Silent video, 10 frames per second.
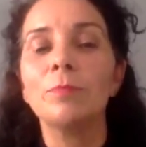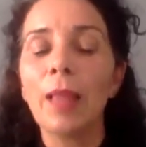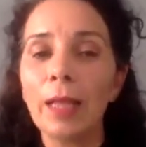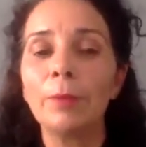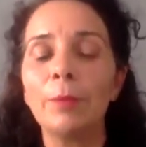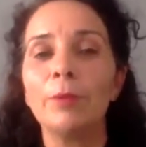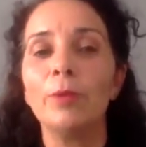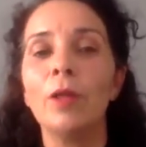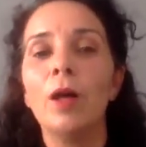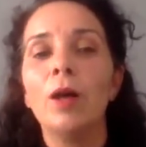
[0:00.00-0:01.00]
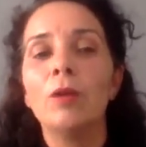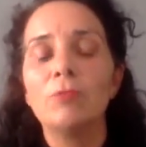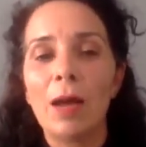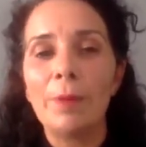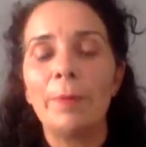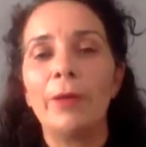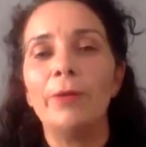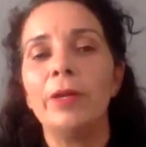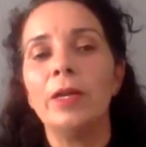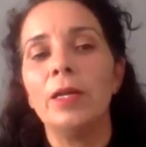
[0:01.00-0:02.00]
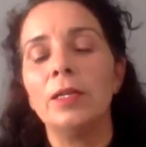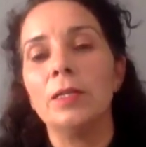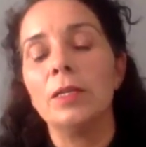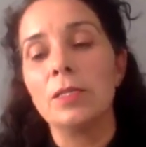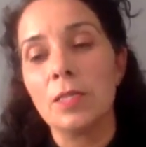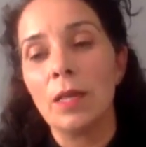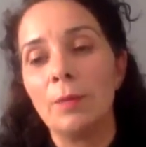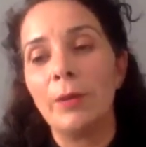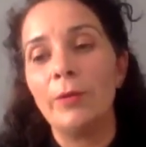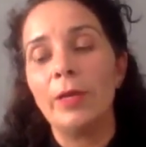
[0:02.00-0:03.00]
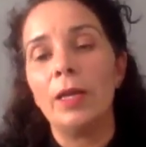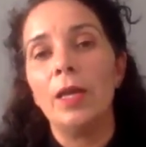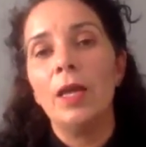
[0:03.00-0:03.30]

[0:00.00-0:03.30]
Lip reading: Black people rap about it and sing about it.